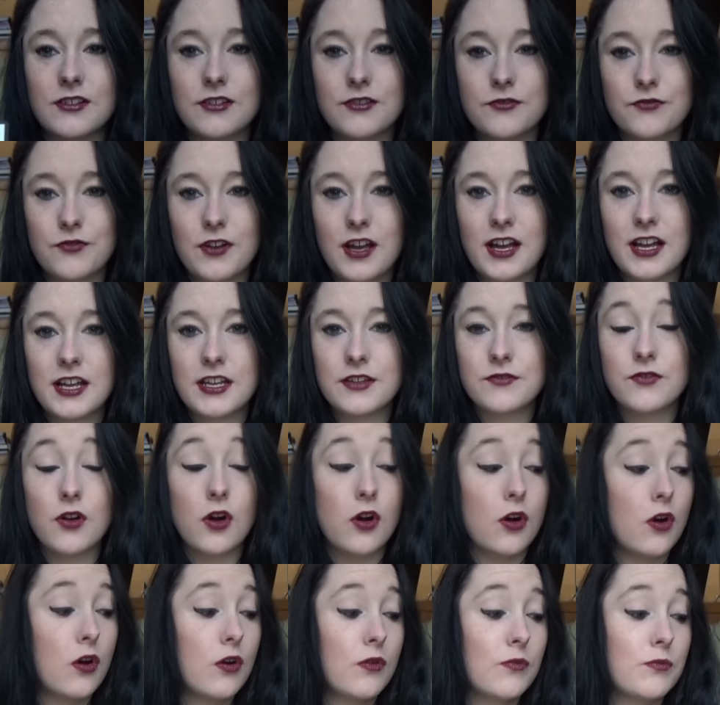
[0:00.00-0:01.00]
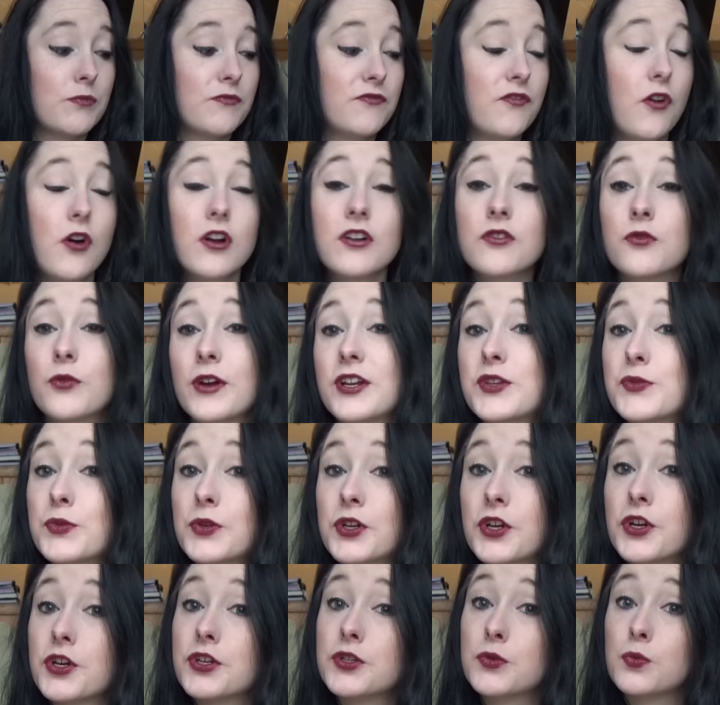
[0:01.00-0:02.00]
five, four of which
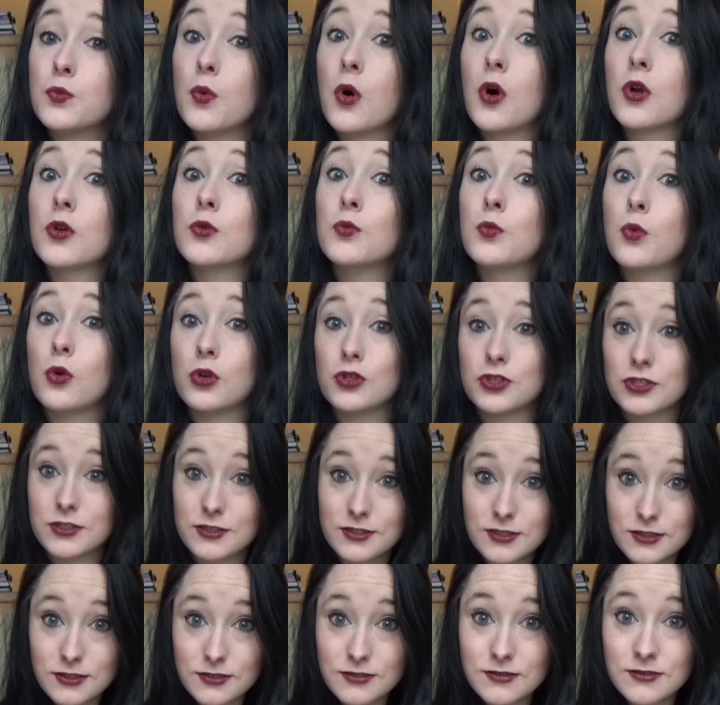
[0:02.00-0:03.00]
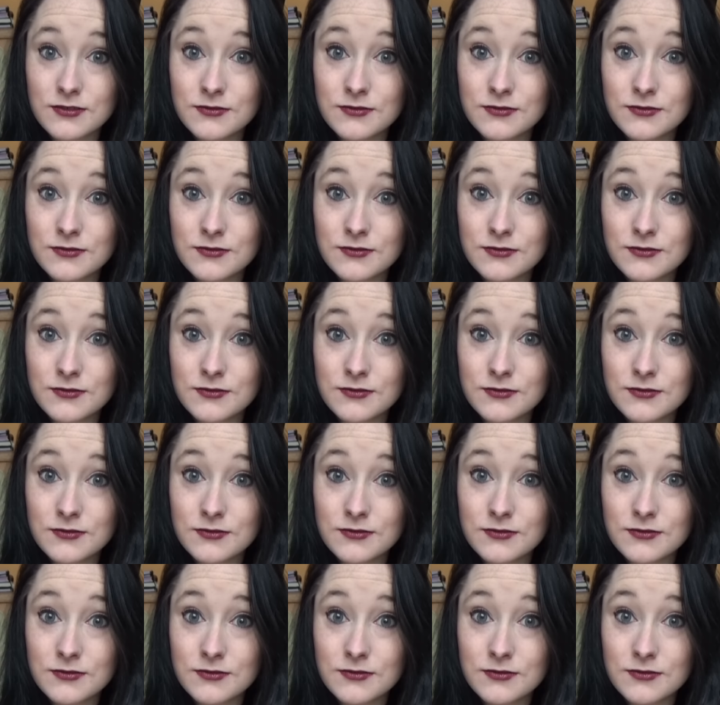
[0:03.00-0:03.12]
were good, one wasn't.